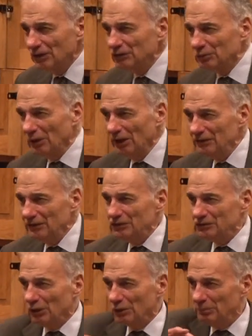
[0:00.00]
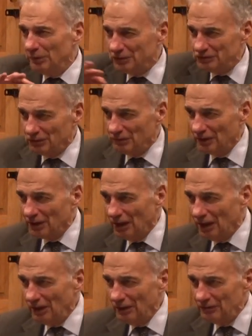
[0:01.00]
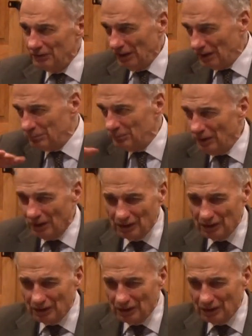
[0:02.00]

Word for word: this way. They showed a picture of a car. They had a, a